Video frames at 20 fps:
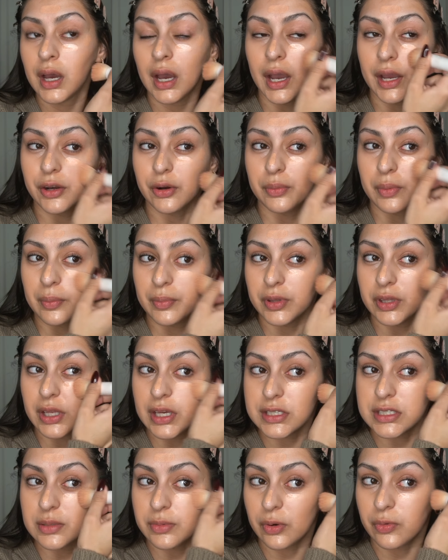I don't remember the
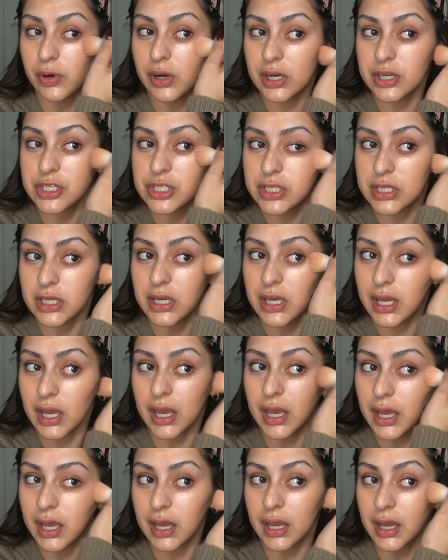last time I washed it,
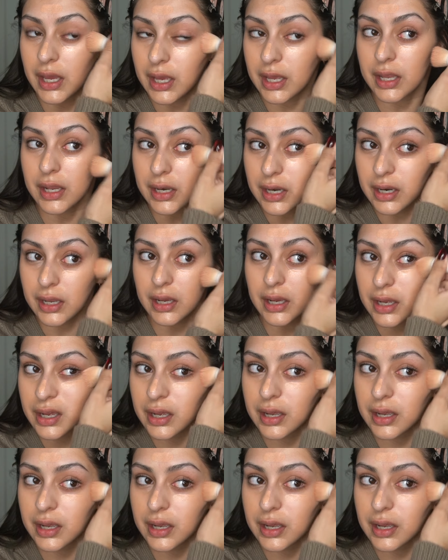and